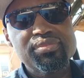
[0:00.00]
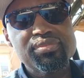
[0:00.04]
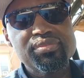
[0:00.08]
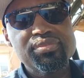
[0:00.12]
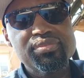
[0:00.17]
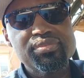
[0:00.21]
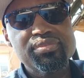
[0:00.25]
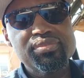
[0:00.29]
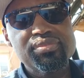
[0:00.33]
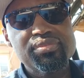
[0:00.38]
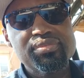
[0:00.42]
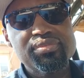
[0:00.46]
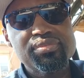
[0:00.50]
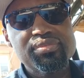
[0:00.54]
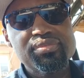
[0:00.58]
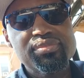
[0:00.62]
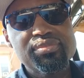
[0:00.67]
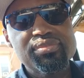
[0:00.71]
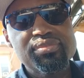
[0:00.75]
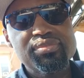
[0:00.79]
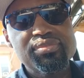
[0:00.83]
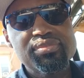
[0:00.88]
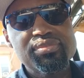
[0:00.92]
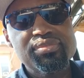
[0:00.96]

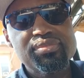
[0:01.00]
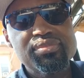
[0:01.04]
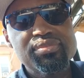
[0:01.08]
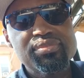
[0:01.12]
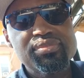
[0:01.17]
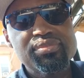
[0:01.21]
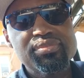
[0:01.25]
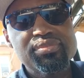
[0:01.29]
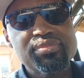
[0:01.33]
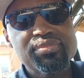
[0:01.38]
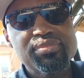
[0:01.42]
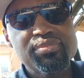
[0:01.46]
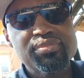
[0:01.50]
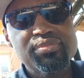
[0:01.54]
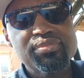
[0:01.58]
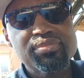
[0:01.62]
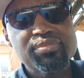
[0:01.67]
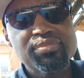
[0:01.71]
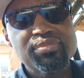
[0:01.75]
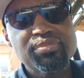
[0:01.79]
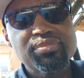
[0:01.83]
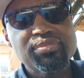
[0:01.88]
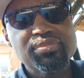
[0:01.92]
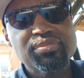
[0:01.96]

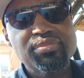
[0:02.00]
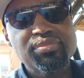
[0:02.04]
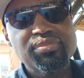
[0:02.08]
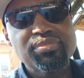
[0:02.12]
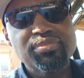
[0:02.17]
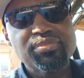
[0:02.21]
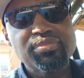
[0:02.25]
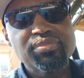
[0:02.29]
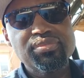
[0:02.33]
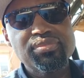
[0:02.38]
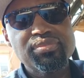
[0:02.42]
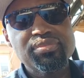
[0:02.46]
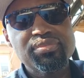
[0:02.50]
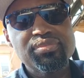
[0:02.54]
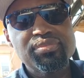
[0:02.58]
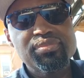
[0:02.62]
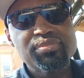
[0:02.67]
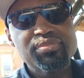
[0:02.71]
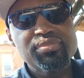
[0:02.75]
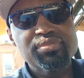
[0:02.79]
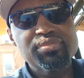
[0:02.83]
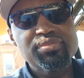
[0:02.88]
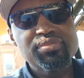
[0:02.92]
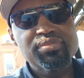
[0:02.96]

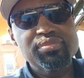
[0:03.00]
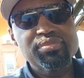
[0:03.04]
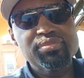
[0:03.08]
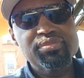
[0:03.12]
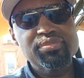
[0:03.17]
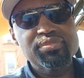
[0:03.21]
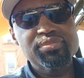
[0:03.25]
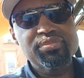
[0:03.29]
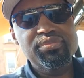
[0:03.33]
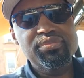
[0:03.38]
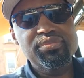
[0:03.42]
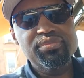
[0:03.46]
This person isn't speaking.